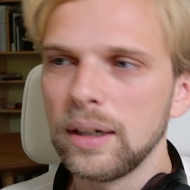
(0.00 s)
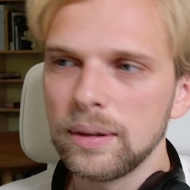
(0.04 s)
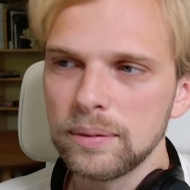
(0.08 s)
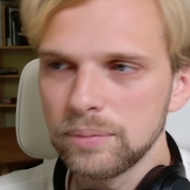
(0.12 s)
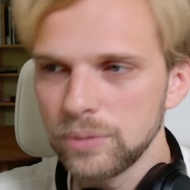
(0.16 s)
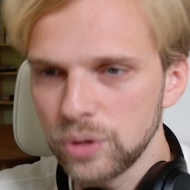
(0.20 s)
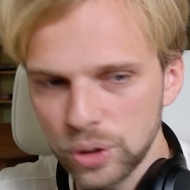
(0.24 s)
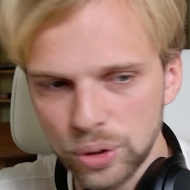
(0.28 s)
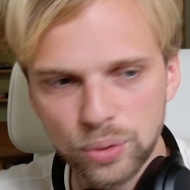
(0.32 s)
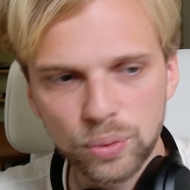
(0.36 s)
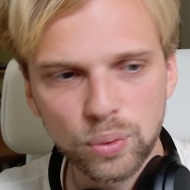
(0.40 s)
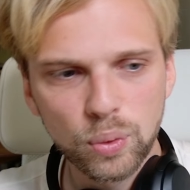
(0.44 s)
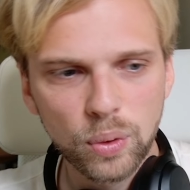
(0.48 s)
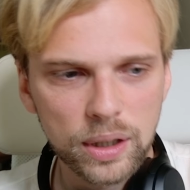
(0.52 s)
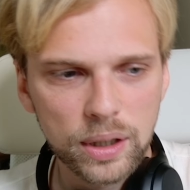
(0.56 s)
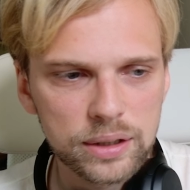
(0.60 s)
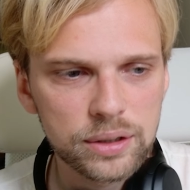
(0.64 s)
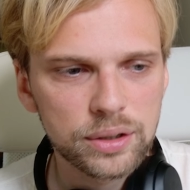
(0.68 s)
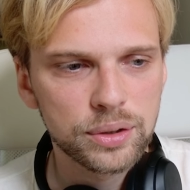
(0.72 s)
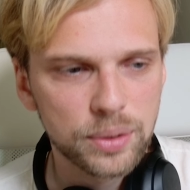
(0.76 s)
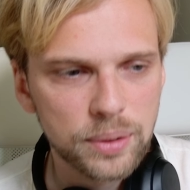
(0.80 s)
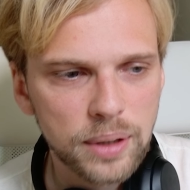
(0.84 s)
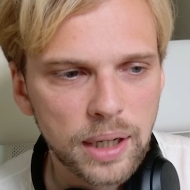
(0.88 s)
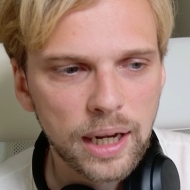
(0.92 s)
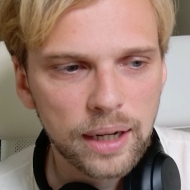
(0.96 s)
You
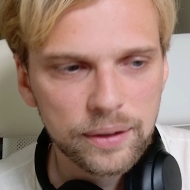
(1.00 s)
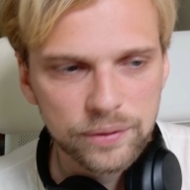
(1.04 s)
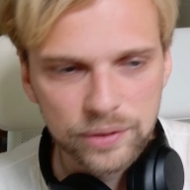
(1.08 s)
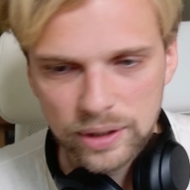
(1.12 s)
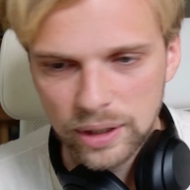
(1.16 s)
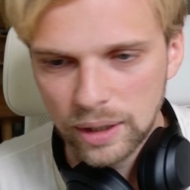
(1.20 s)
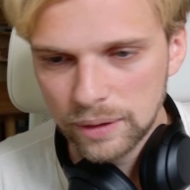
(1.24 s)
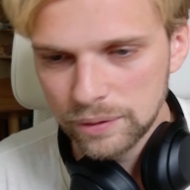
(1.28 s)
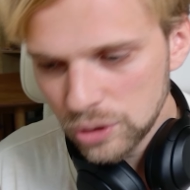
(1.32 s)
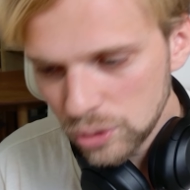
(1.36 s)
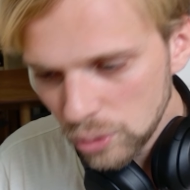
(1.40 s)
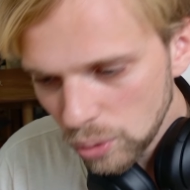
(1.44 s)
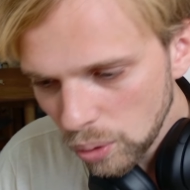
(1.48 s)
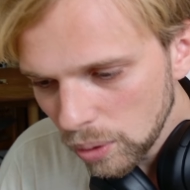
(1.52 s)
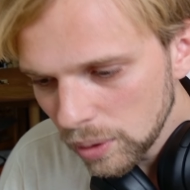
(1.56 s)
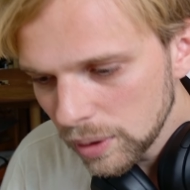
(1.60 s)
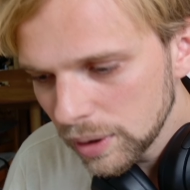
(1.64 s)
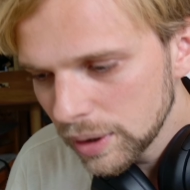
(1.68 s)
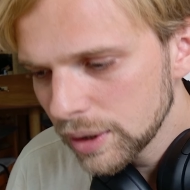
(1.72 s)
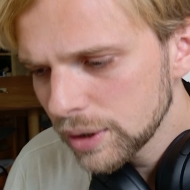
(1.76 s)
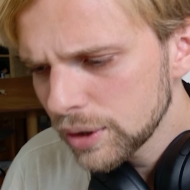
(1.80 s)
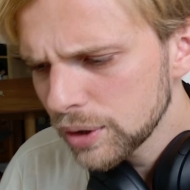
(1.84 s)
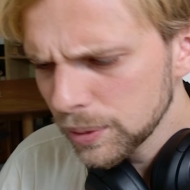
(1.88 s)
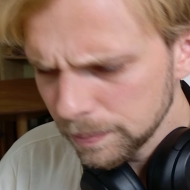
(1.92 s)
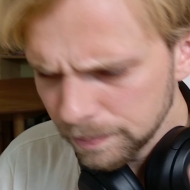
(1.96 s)
want to have enough
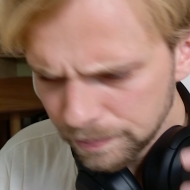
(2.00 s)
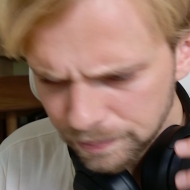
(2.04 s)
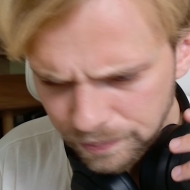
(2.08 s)
storage,